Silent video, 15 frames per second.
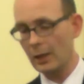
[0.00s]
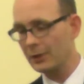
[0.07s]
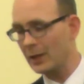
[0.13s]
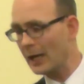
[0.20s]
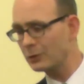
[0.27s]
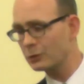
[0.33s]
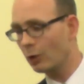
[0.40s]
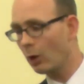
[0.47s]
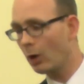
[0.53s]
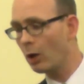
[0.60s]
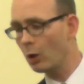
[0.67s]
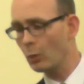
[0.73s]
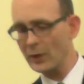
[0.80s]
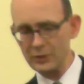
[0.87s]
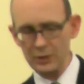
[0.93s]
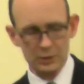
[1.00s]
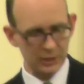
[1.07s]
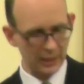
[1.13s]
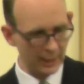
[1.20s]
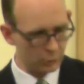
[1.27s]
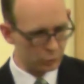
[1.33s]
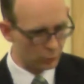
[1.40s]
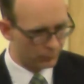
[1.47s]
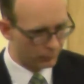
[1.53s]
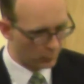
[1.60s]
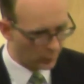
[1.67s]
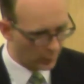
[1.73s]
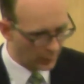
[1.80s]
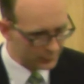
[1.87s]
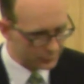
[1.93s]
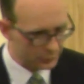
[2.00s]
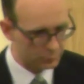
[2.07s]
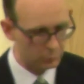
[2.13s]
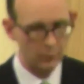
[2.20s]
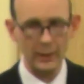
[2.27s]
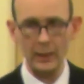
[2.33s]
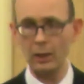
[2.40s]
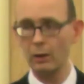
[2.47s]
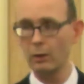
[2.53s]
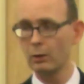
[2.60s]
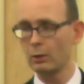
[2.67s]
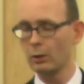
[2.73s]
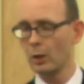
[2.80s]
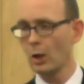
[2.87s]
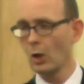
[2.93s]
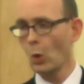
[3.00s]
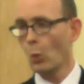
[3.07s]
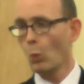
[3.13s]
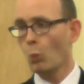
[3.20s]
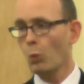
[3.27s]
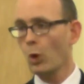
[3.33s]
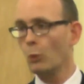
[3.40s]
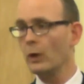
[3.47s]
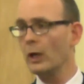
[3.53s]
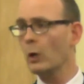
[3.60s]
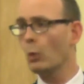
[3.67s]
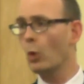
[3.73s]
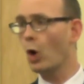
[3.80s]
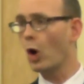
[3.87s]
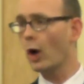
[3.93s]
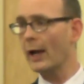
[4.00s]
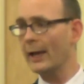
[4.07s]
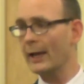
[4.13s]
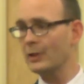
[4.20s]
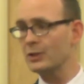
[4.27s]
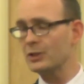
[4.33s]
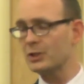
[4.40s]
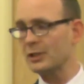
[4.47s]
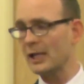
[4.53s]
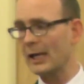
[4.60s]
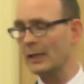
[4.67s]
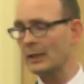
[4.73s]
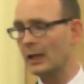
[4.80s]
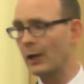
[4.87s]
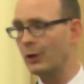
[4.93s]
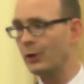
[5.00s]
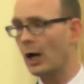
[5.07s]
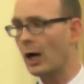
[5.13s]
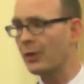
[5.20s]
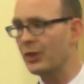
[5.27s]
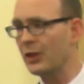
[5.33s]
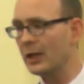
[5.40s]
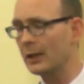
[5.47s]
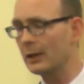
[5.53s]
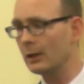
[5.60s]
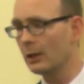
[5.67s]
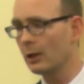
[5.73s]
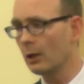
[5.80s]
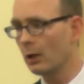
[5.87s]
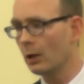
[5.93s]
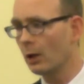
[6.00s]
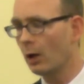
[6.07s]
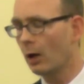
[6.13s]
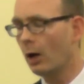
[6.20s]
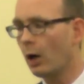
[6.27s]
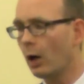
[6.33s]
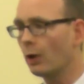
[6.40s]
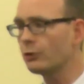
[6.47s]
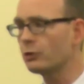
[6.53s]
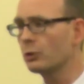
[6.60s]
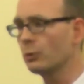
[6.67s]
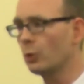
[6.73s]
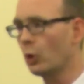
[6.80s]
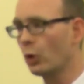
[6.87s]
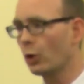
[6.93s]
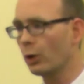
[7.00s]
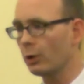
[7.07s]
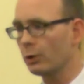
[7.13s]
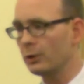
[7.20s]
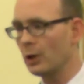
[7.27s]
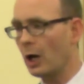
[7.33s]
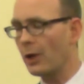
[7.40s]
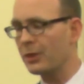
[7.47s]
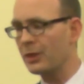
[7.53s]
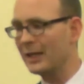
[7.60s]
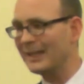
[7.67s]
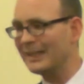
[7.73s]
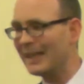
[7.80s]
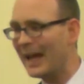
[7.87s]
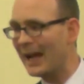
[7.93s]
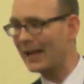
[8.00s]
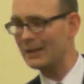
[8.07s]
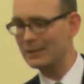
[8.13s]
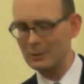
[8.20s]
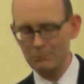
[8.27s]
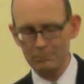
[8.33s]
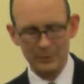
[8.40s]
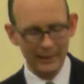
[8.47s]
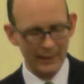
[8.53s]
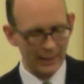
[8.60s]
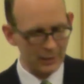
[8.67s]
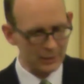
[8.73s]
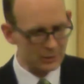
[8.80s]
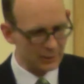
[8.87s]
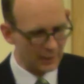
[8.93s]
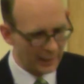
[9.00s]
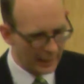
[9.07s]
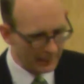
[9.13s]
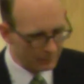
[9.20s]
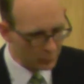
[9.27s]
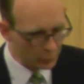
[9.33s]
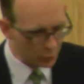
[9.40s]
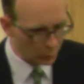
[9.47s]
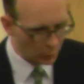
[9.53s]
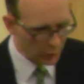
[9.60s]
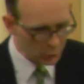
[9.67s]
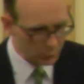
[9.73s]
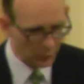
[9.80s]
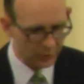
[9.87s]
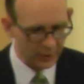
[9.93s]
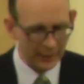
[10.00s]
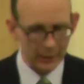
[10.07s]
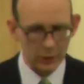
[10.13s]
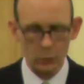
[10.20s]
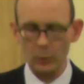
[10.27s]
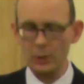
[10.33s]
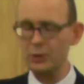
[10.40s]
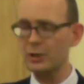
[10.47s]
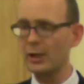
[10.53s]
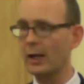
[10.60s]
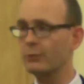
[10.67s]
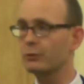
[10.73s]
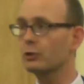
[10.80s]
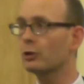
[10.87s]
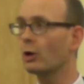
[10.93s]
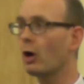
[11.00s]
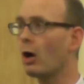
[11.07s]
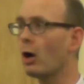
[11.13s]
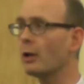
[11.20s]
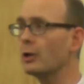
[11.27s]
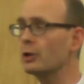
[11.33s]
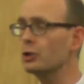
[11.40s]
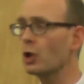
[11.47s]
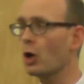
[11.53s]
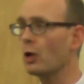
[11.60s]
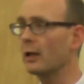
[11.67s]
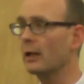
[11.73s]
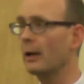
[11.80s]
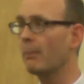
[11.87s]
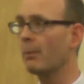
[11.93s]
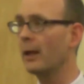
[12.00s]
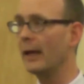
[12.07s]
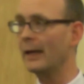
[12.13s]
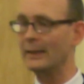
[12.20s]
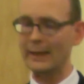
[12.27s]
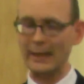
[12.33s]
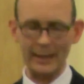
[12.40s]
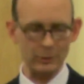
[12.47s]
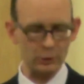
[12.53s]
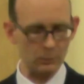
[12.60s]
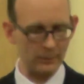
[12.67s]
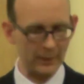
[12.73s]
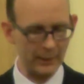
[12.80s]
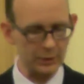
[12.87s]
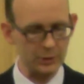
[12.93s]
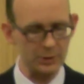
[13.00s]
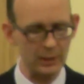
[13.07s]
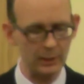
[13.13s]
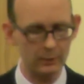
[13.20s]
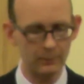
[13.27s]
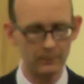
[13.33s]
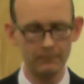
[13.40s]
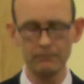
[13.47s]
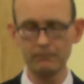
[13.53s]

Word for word: And that's always a danger for us as well. When we're walking in sin and nothing untoward, nothing negative begins to happen to us, we're thinking to ourselves, God is turning a blind eye to my sin.